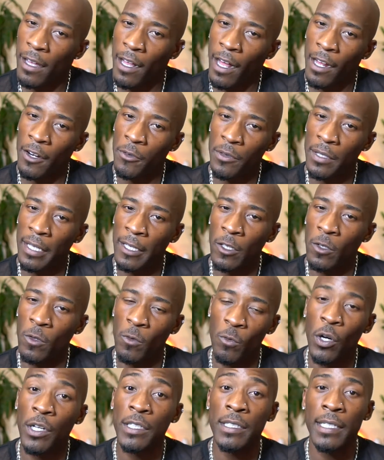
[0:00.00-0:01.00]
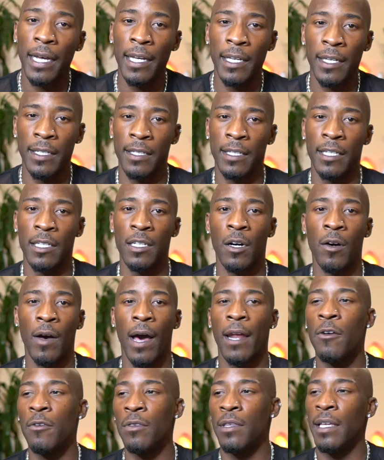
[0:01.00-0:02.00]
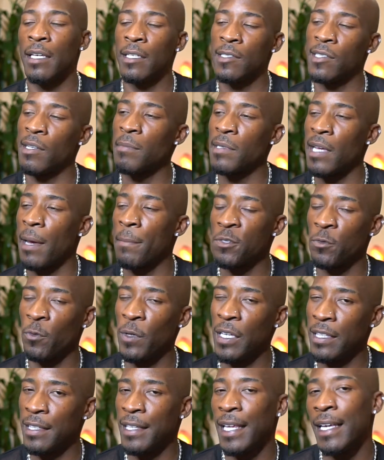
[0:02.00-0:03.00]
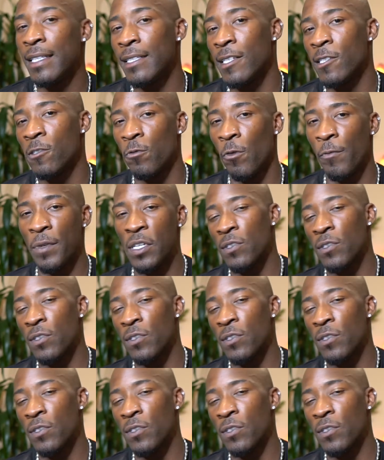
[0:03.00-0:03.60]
I don't think you want that. You know, I don't think sometimes we think this when we